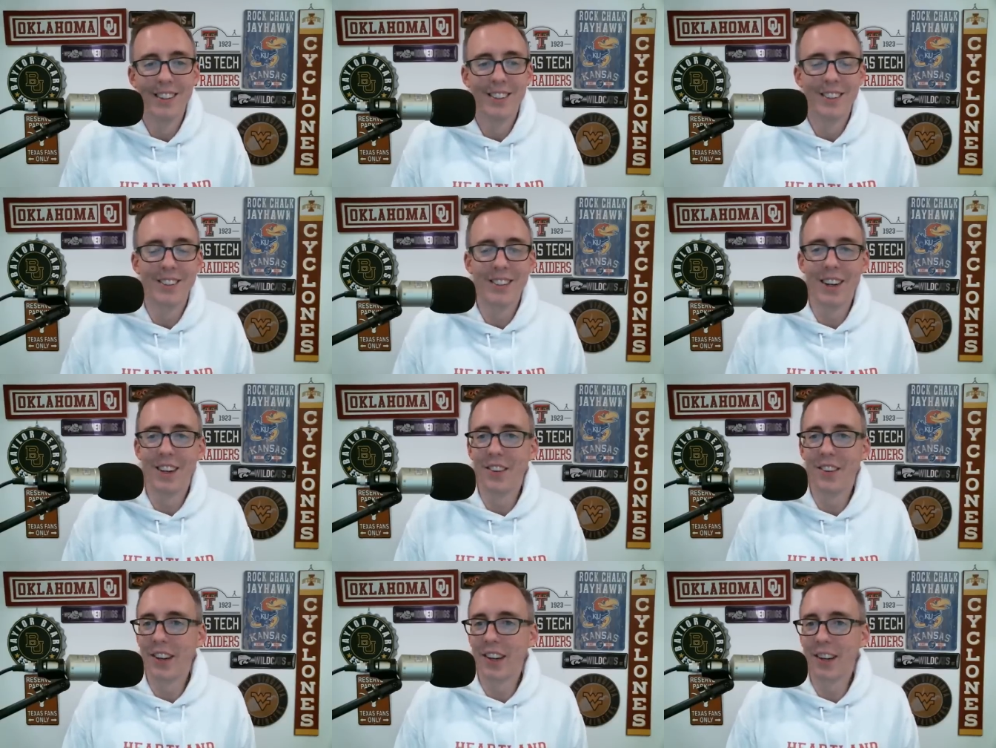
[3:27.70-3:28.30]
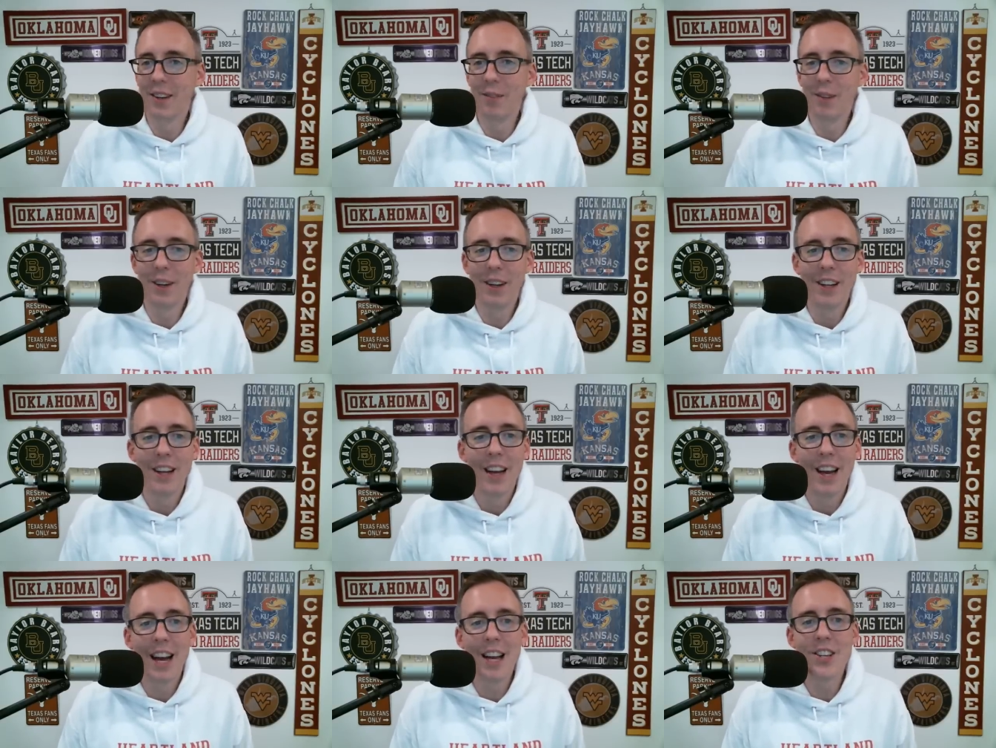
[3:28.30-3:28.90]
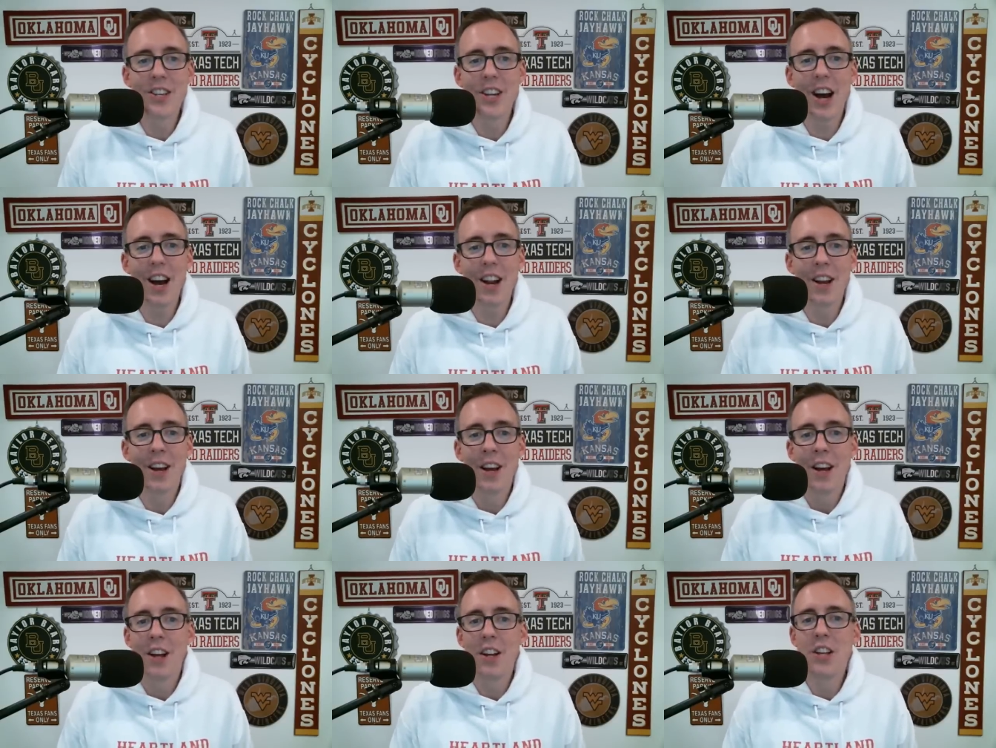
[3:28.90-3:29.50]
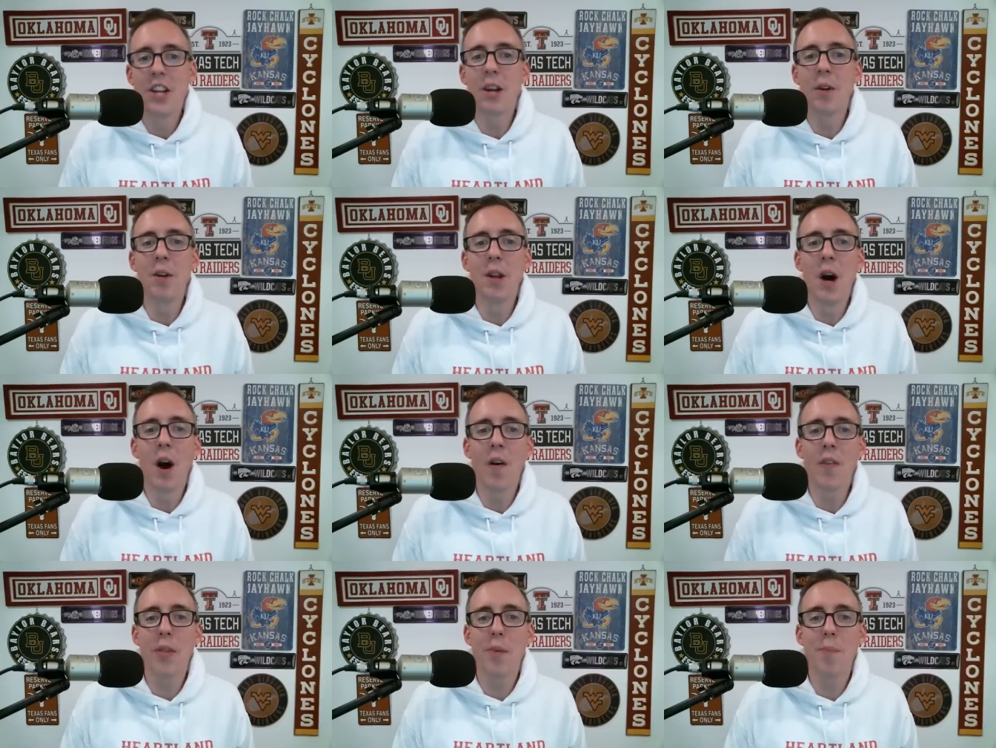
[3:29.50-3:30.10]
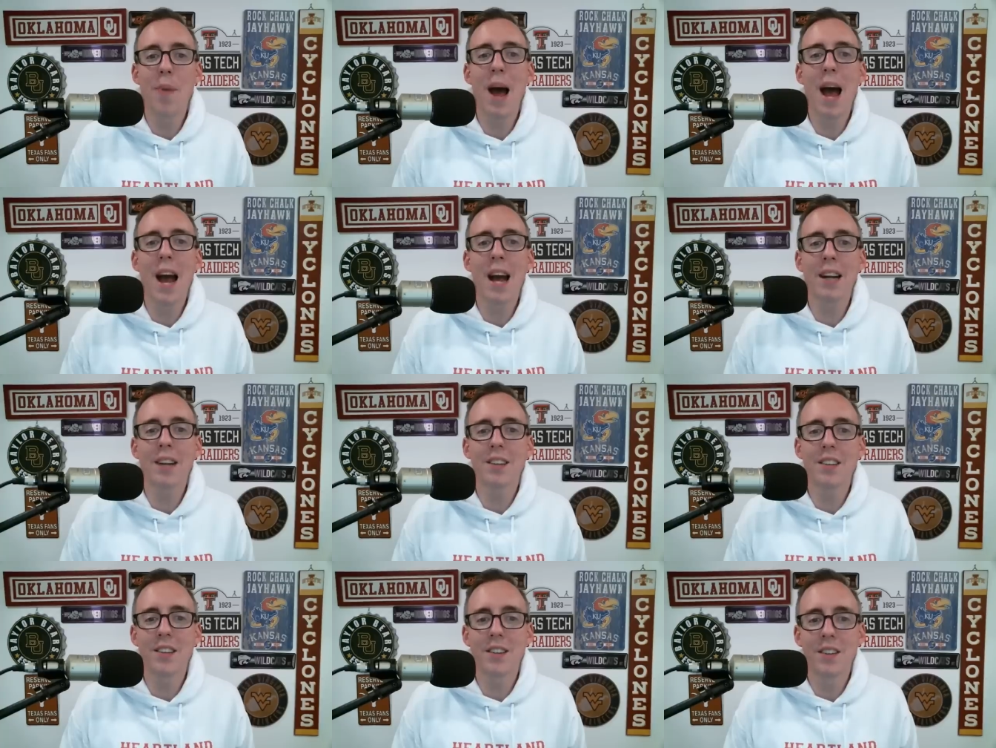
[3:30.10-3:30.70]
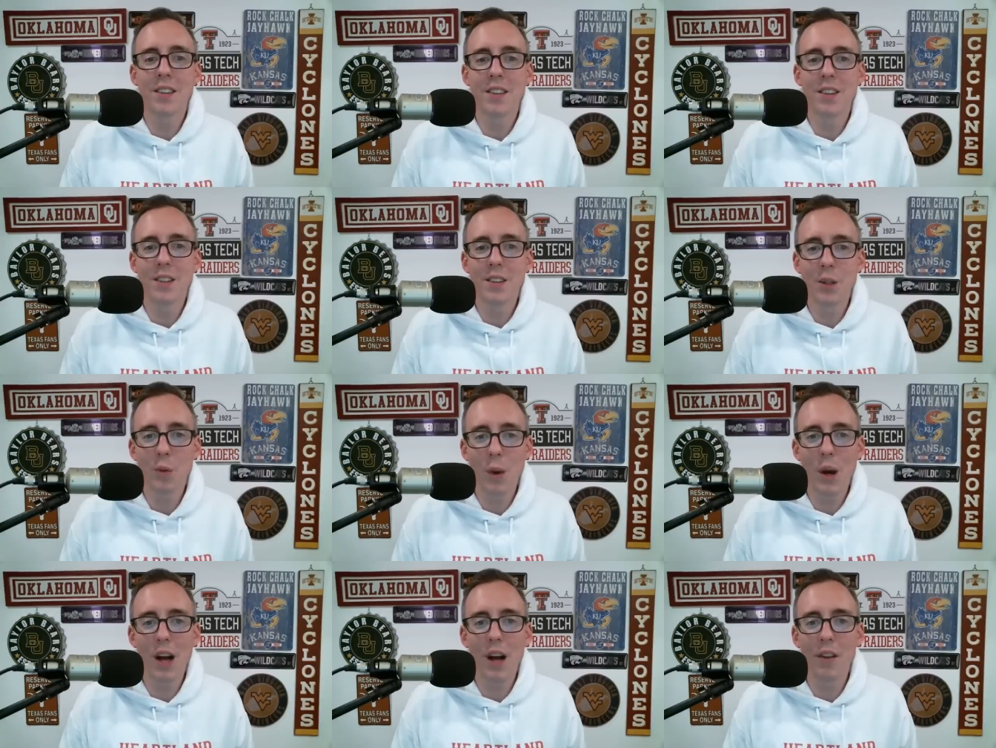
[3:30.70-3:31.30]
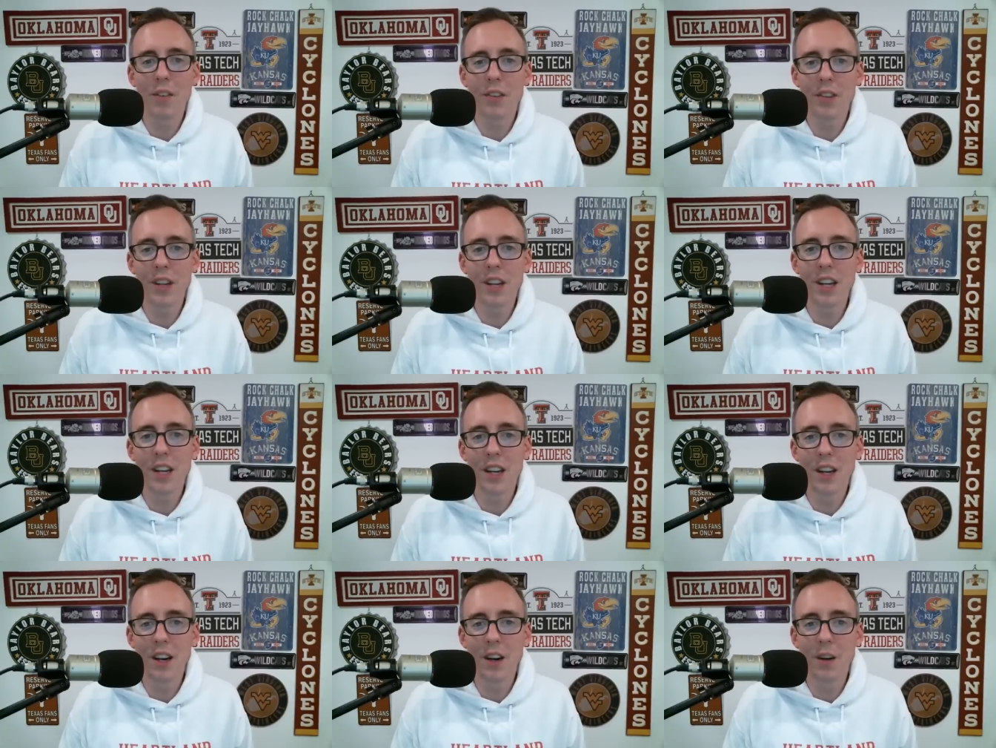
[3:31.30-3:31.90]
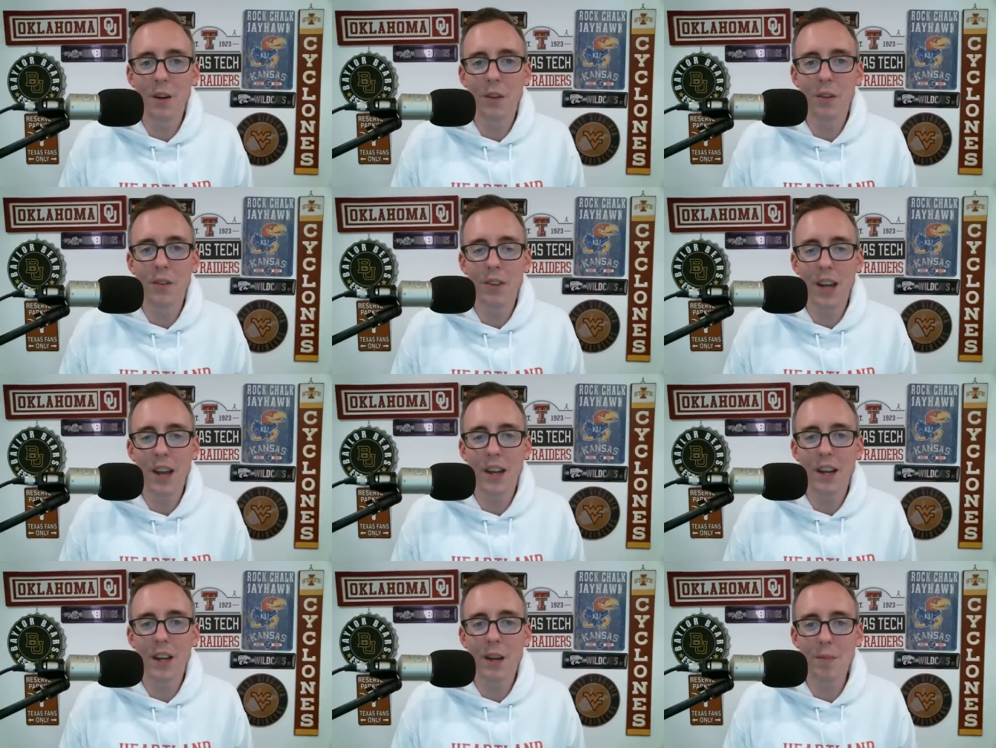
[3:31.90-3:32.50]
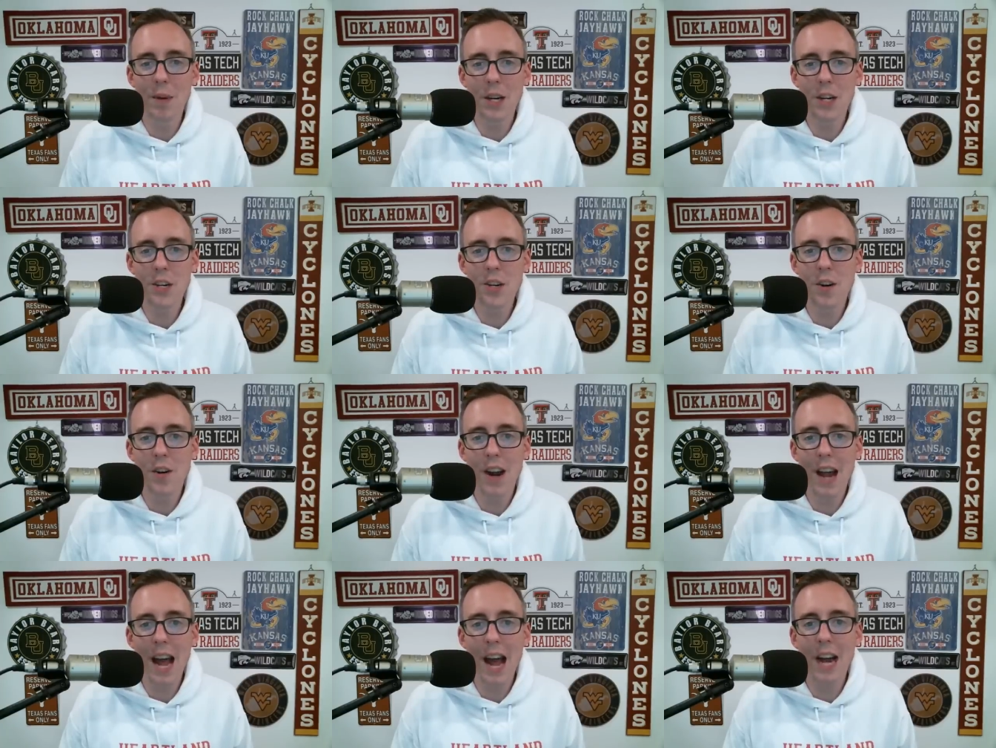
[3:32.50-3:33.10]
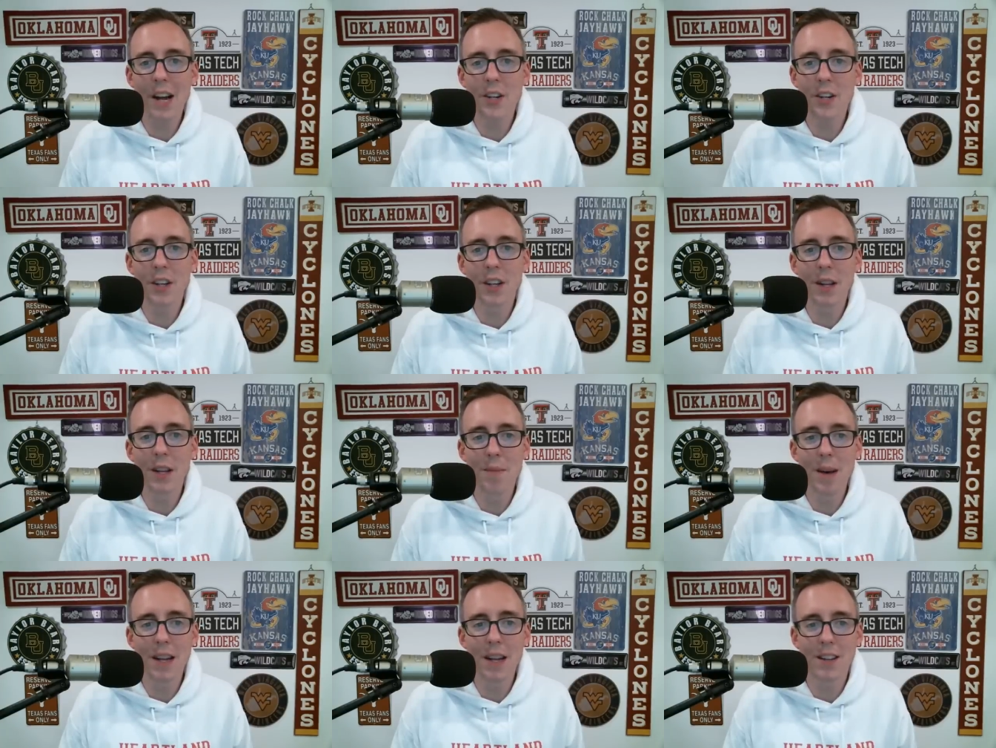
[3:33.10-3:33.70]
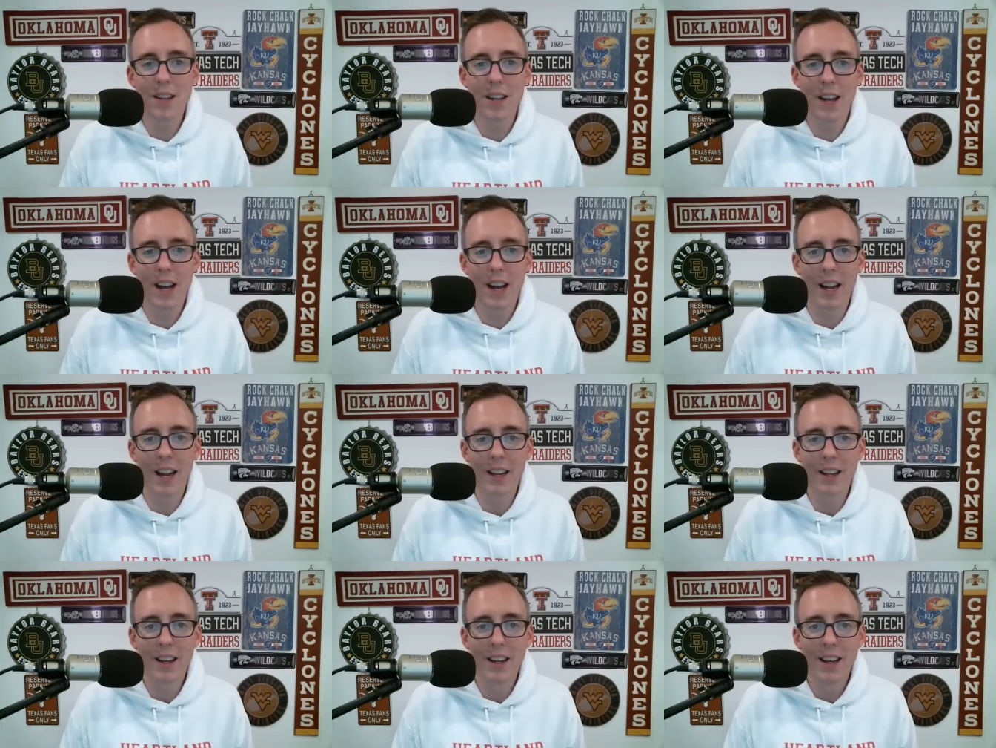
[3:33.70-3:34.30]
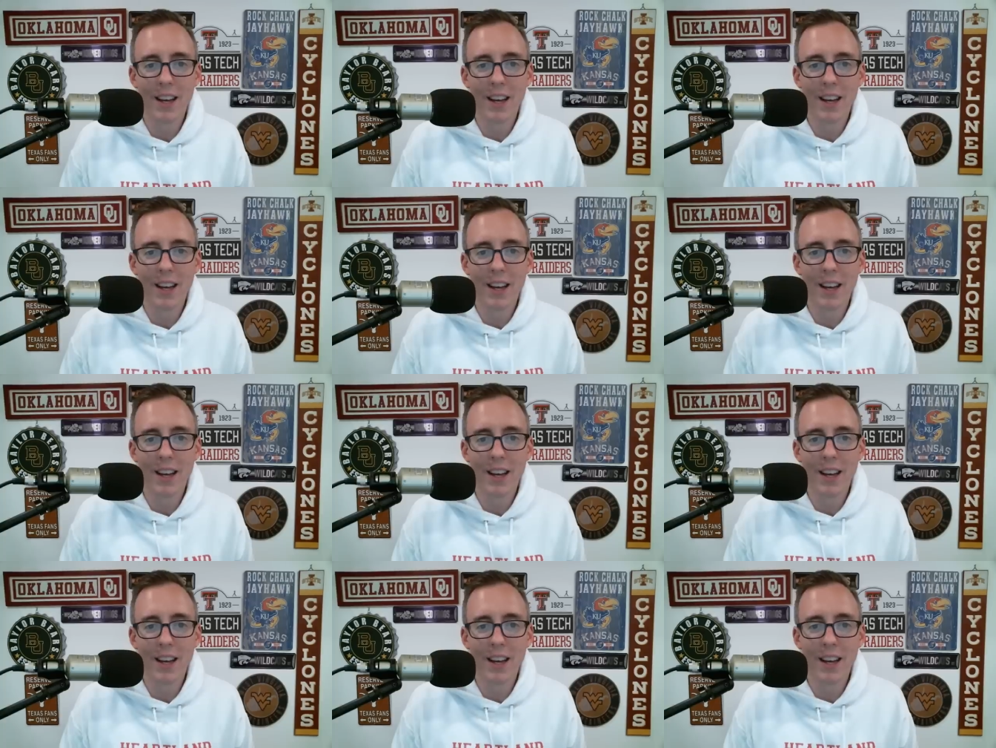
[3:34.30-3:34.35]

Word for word: John's like, oh boy. Hey, John, do you know if the Pac-12 CEOs and commissioner actually met today?